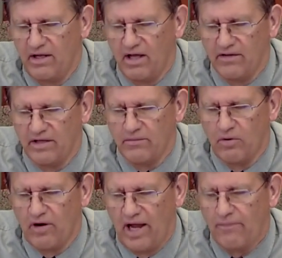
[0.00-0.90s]
a little
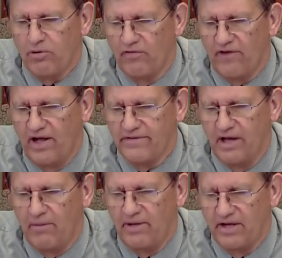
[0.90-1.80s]
more high profile
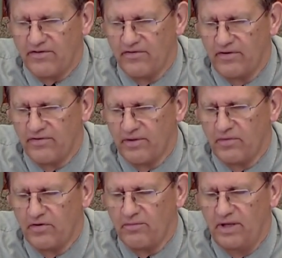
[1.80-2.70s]
now because of some of
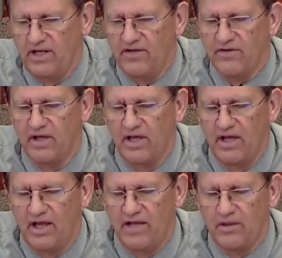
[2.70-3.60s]
those meetings,
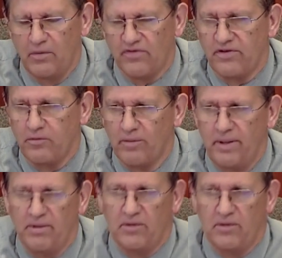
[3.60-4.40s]
and that we'll see more people.